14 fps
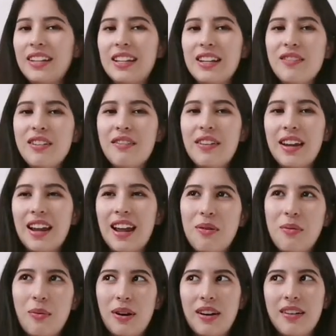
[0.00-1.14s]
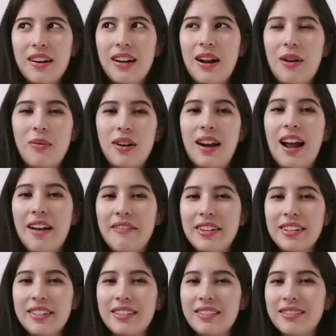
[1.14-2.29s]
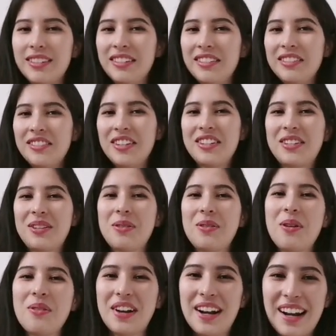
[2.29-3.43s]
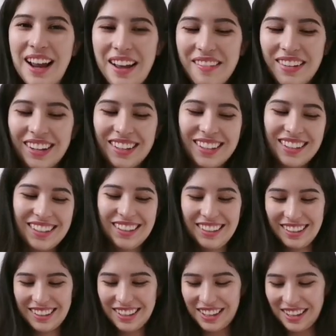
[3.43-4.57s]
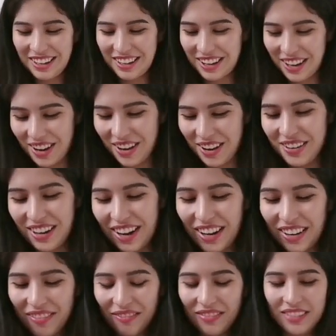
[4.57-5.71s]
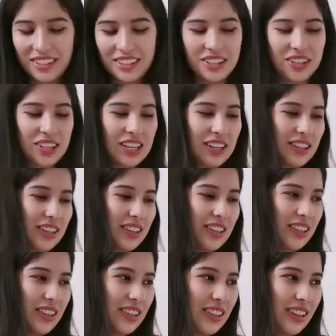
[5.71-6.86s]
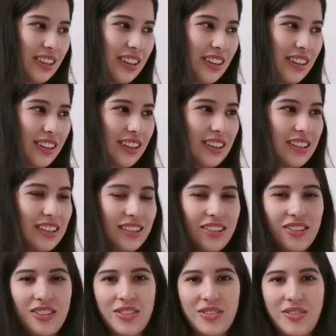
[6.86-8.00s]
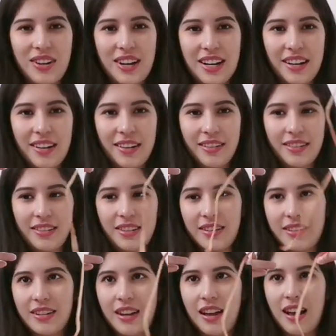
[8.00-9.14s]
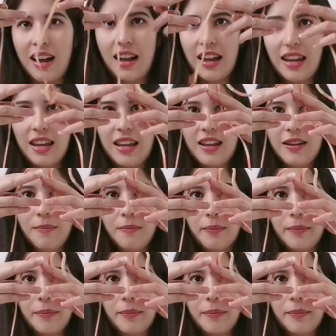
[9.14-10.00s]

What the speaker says: Like even if I can't wear it, I want to have it. Just to know that I have it. Okay. So here is the string to tie.